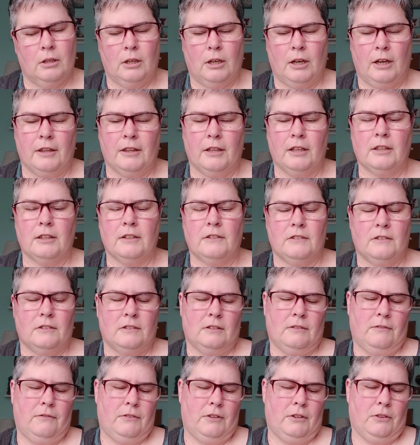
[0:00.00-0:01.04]
I think this is
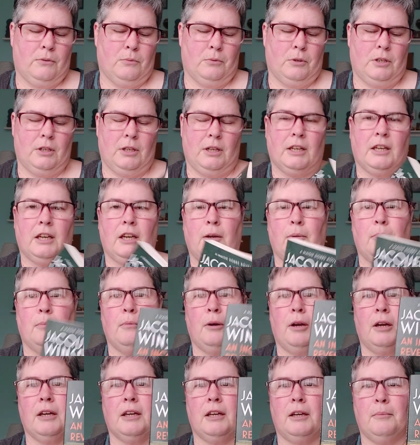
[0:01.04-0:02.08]
the fifth one. I can't,
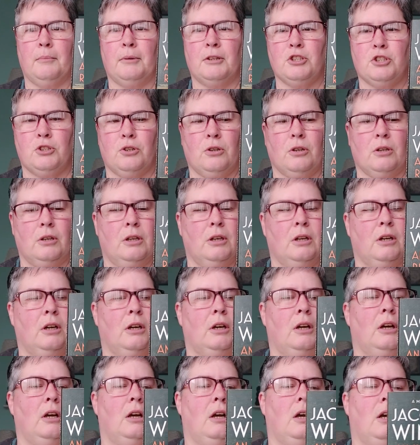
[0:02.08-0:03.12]
I can't be sure.
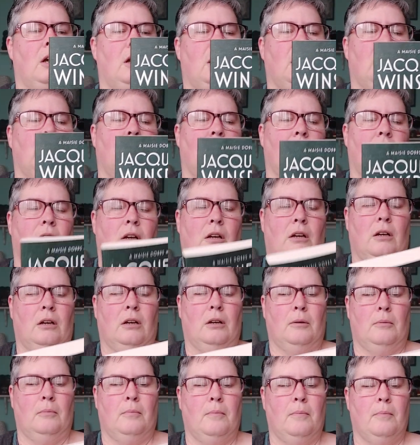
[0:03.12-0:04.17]

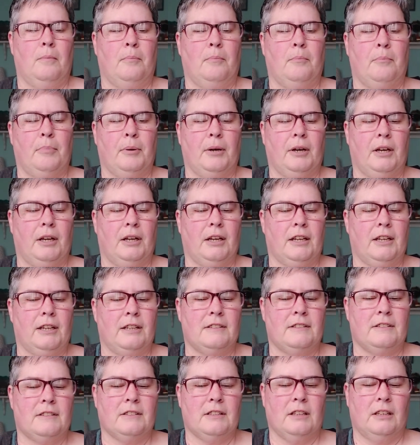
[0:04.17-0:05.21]
Um, but
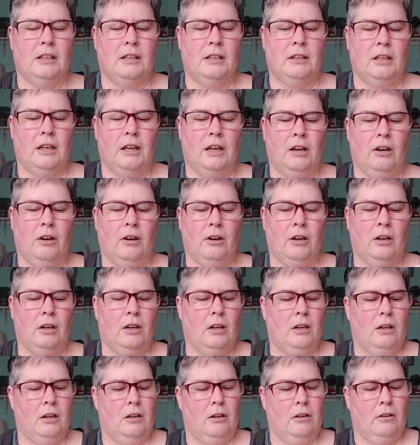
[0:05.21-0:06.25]
it's in the era
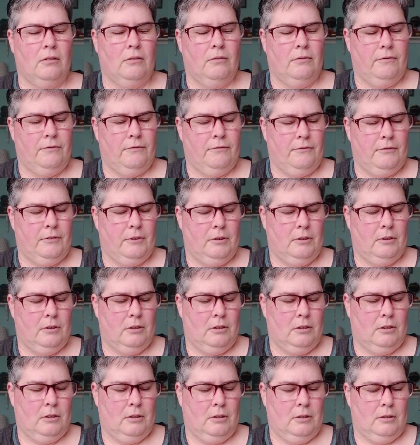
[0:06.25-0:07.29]
of,
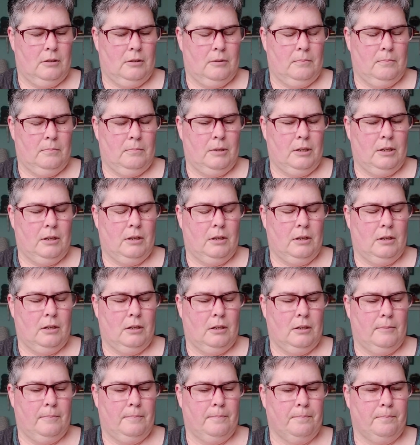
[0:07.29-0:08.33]

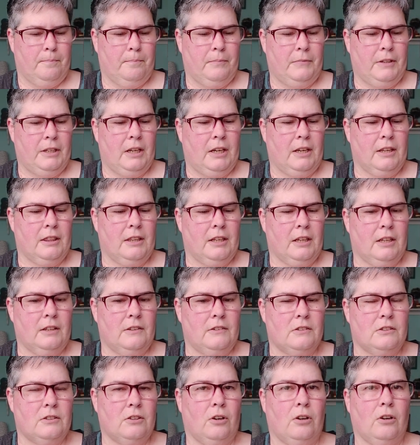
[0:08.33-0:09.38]
um, I think it
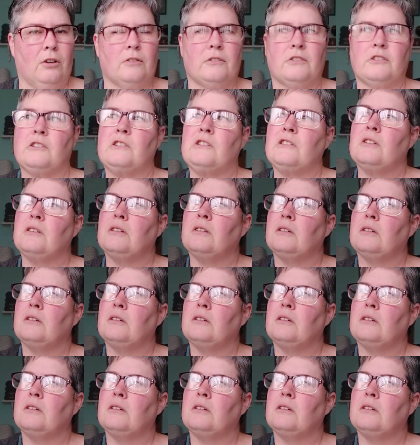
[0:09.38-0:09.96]
starts,